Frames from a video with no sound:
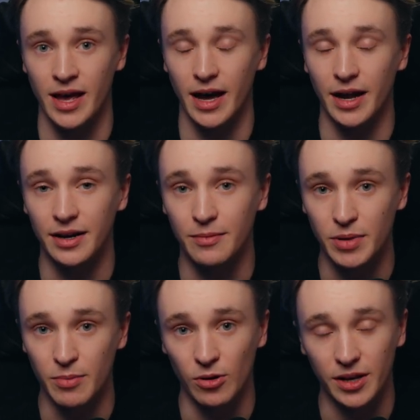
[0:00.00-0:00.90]
and
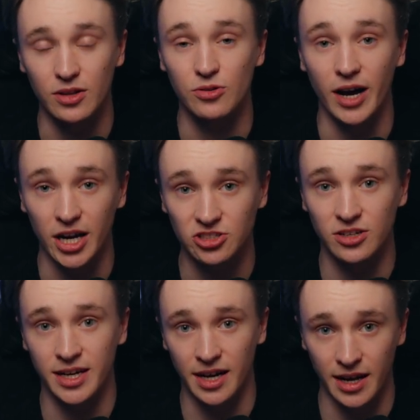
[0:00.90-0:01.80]
people that you
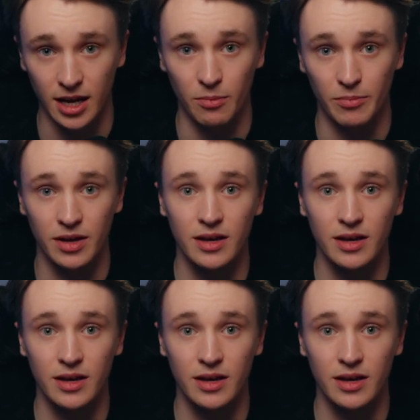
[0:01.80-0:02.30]
actually can help,